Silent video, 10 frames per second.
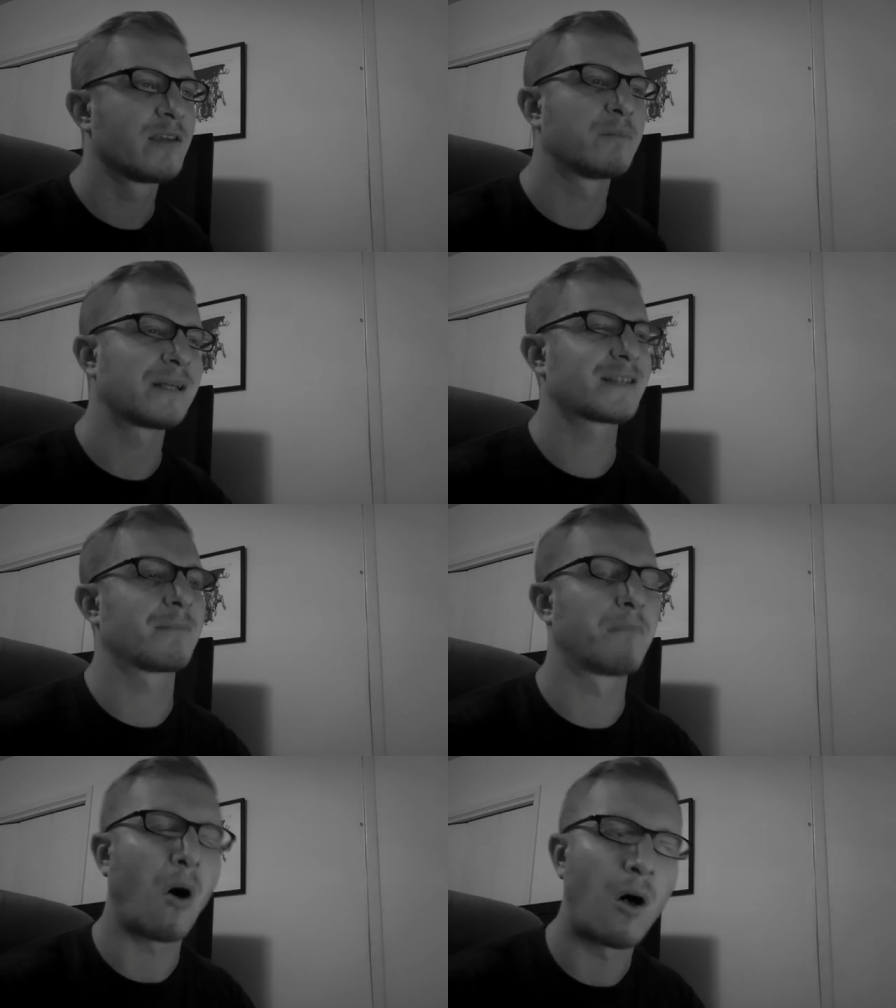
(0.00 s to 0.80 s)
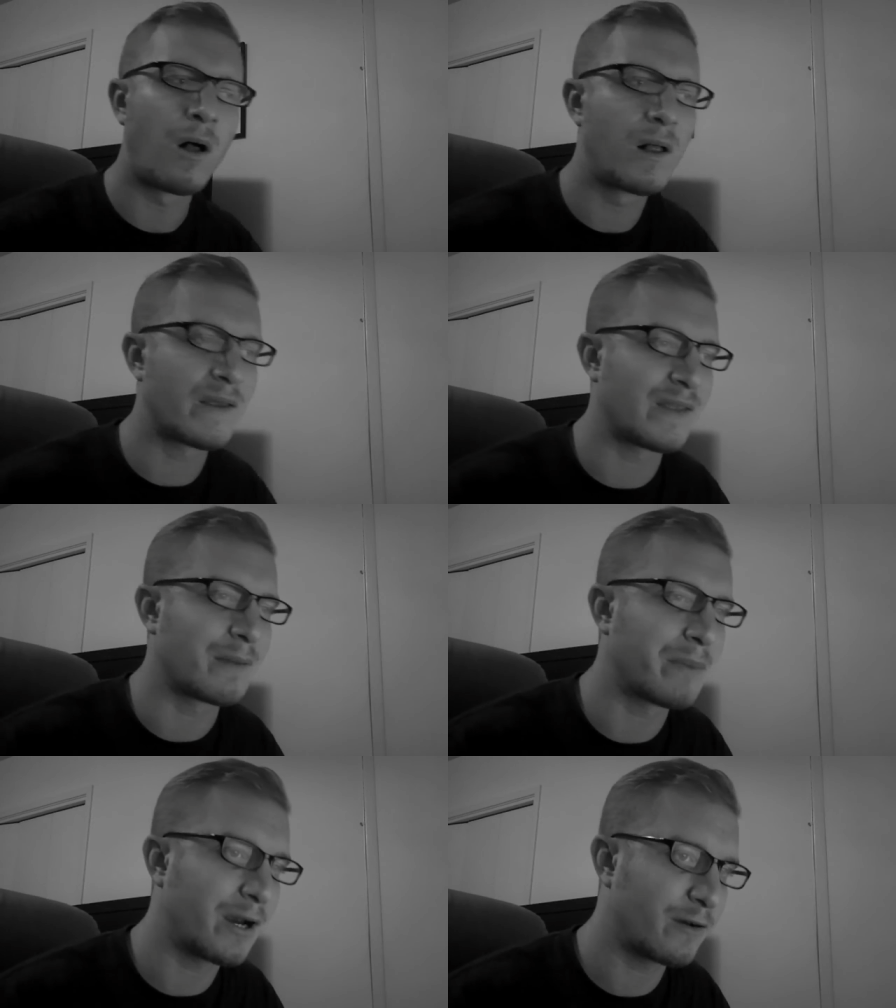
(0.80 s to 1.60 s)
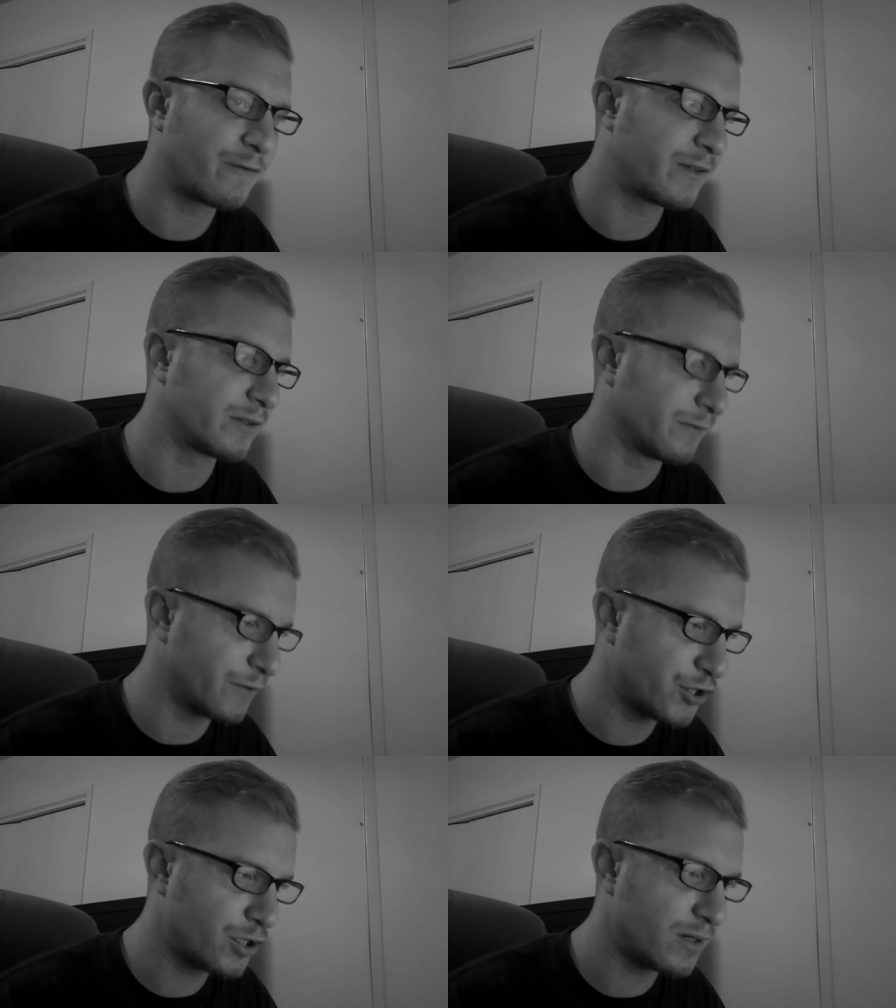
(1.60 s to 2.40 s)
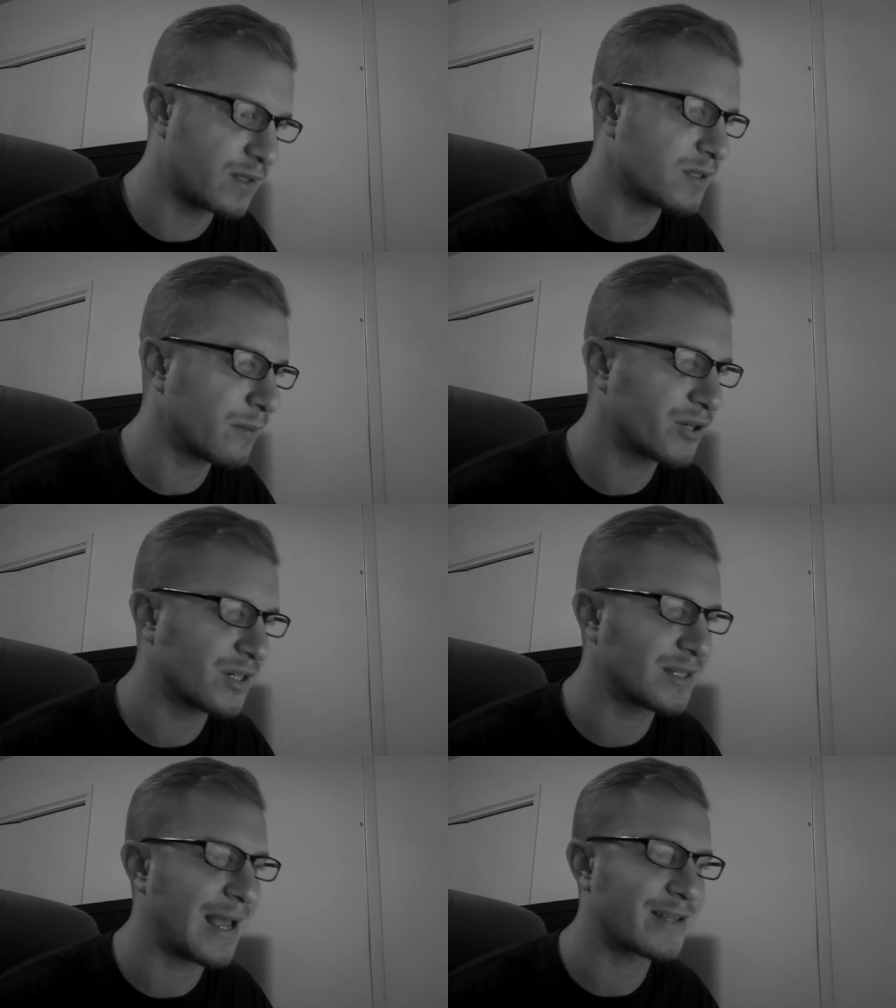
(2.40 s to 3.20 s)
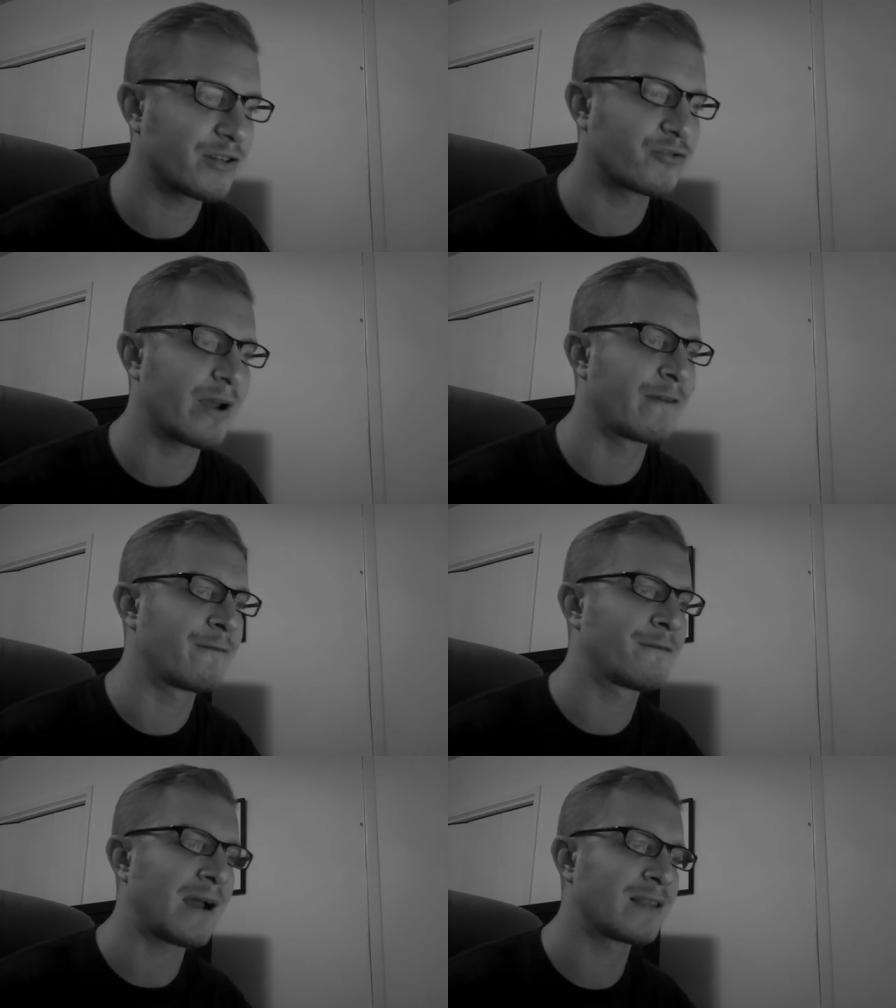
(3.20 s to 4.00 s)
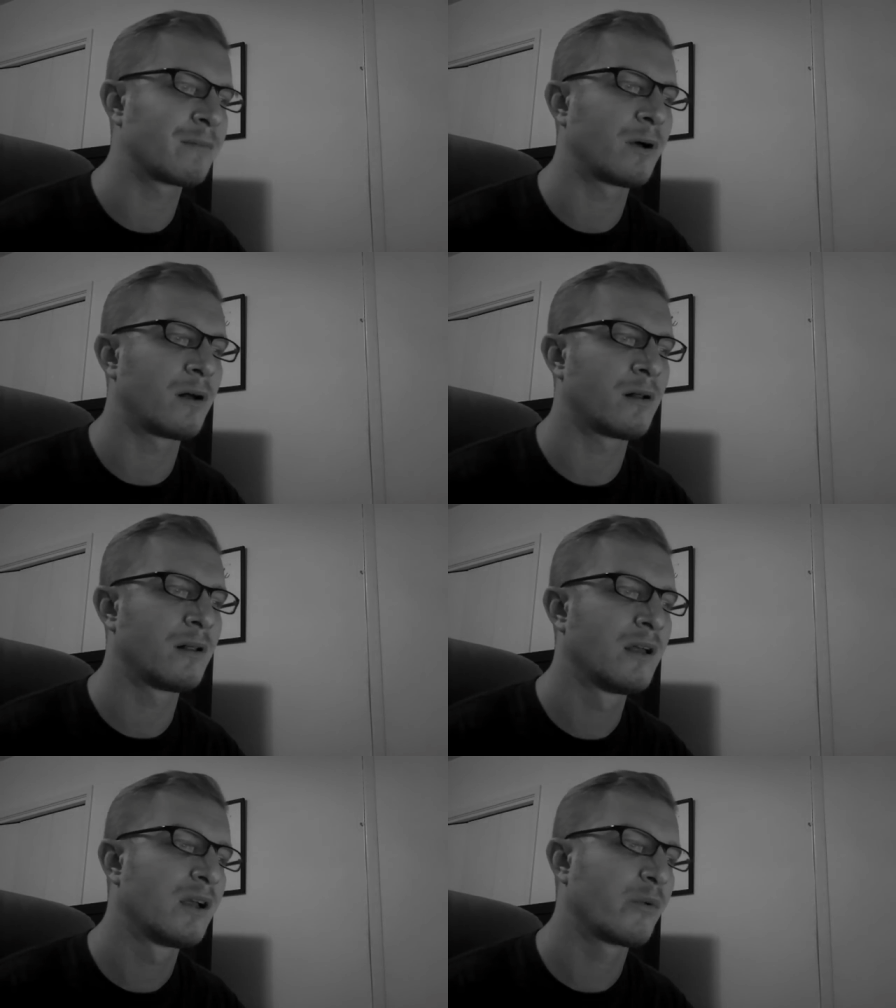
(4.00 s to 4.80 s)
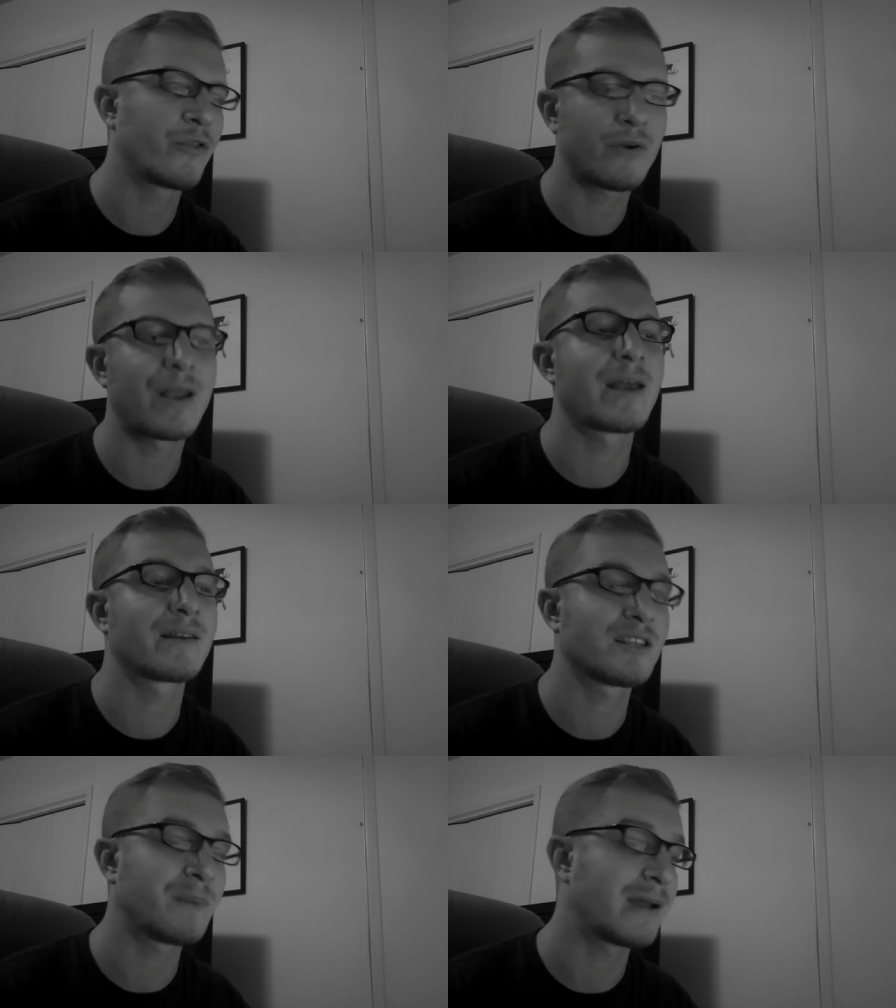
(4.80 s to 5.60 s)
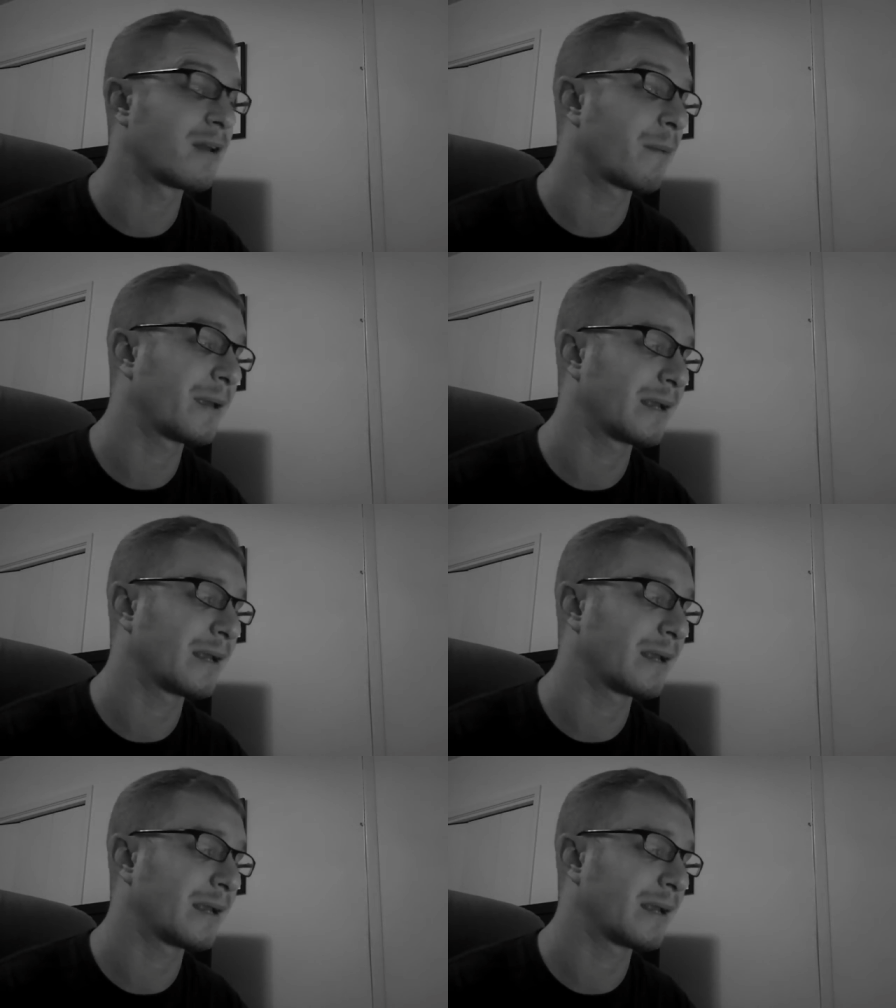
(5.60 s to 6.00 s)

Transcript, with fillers: You place a ball in the impaired field of vision, and the subject is asked to try and find the ball with their hand despite not